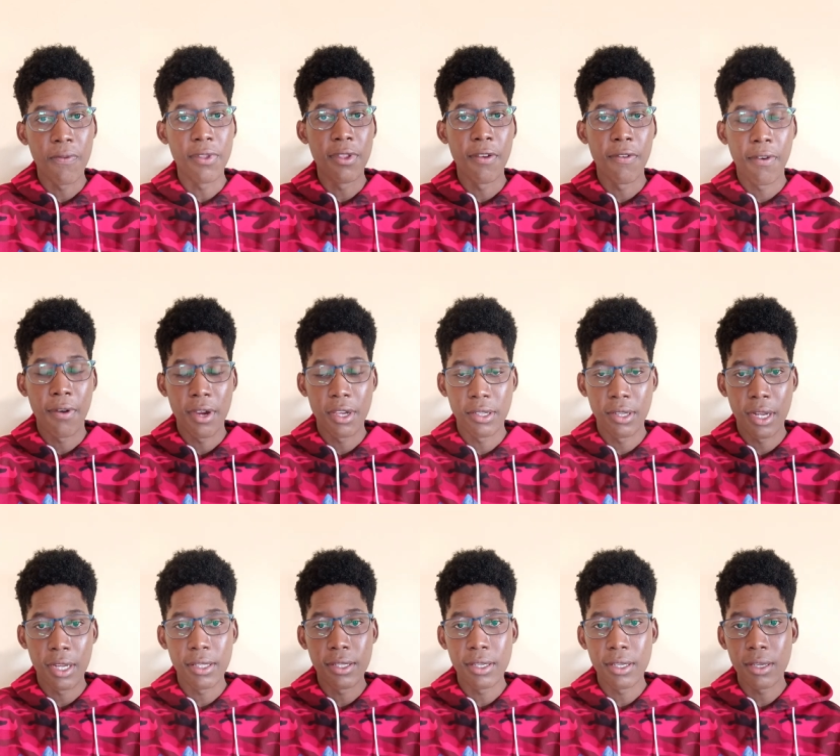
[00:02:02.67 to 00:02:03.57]
of
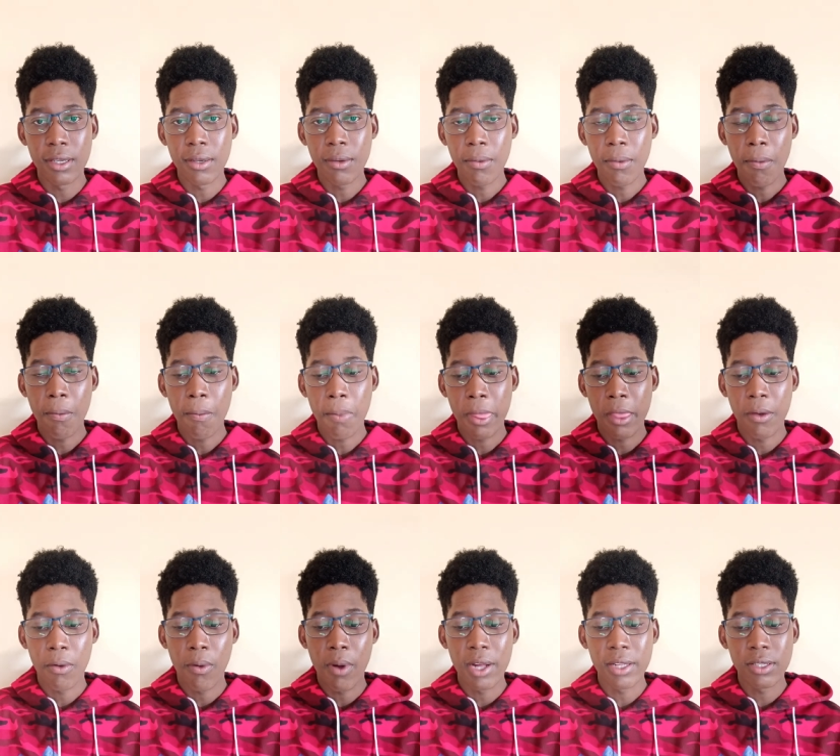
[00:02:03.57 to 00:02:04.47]
differentiating
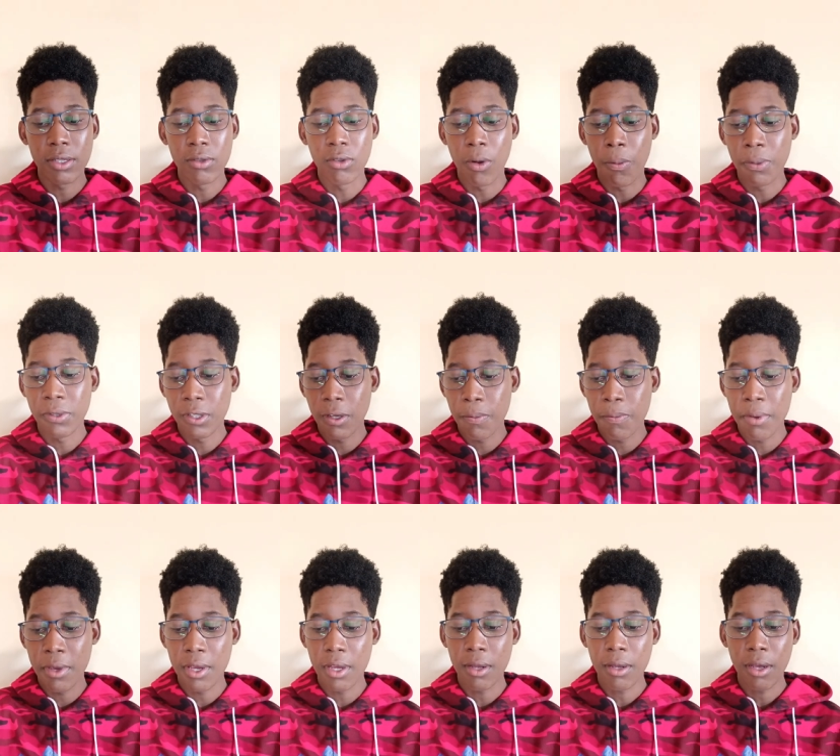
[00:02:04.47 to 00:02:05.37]
what
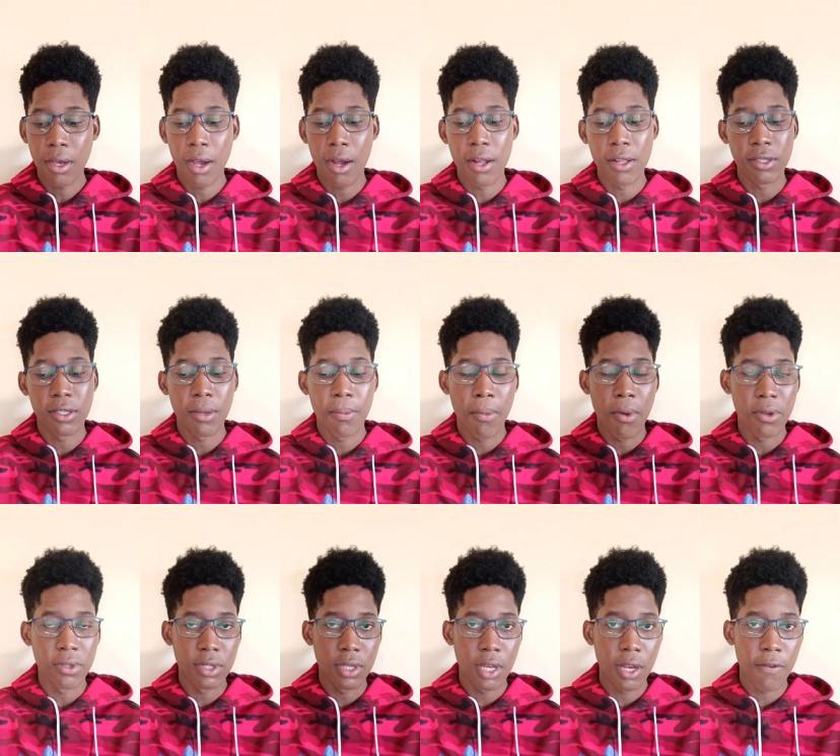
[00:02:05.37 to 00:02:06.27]
dropshipping and
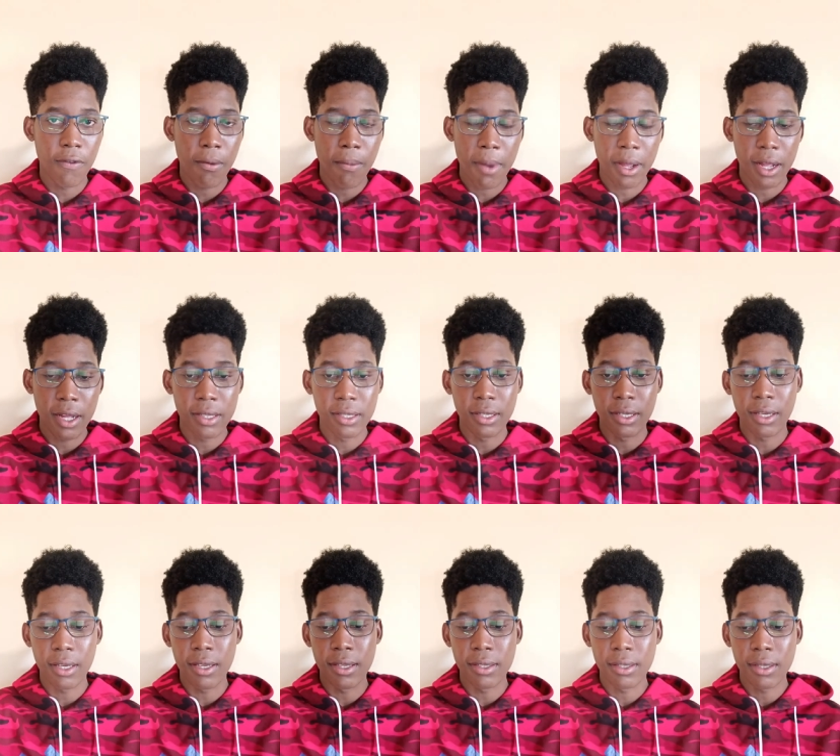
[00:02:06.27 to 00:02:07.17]
multi-level
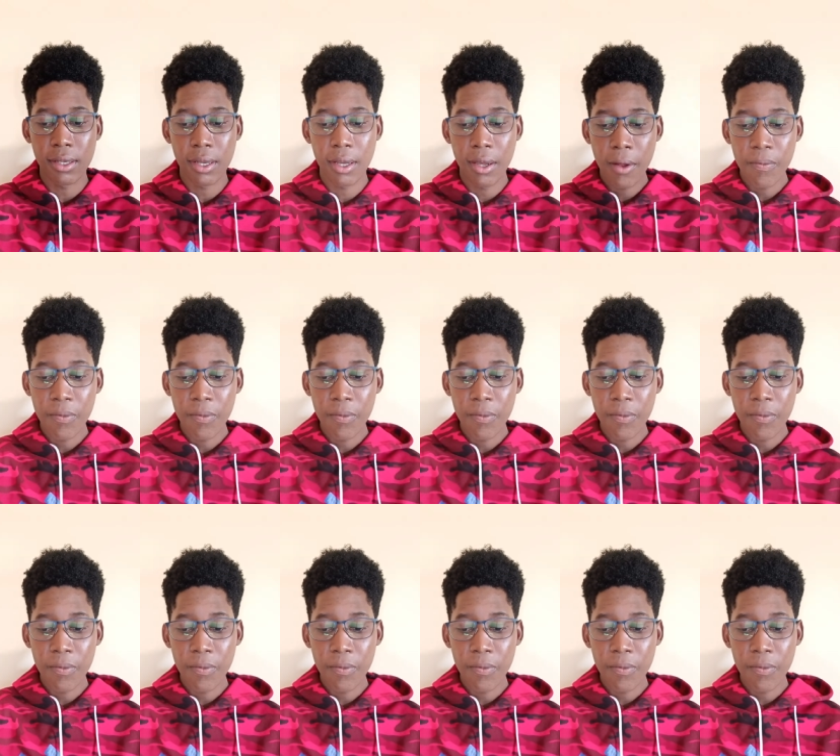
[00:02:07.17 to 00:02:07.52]
marketing is.